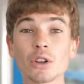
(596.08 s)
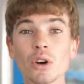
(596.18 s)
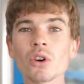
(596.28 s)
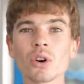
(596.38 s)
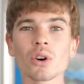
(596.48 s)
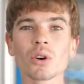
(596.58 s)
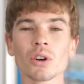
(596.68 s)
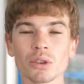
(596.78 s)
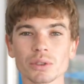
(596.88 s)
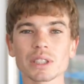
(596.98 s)
He no longer
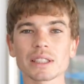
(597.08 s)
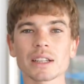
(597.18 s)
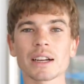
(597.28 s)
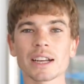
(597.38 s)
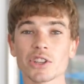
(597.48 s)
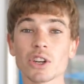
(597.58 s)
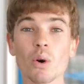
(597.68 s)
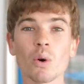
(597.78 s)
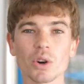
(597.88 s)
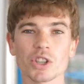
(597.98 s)
owns this car. He actually
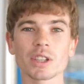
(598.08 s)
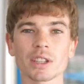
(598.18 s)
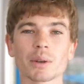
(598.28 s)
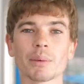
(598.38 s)
auctioned it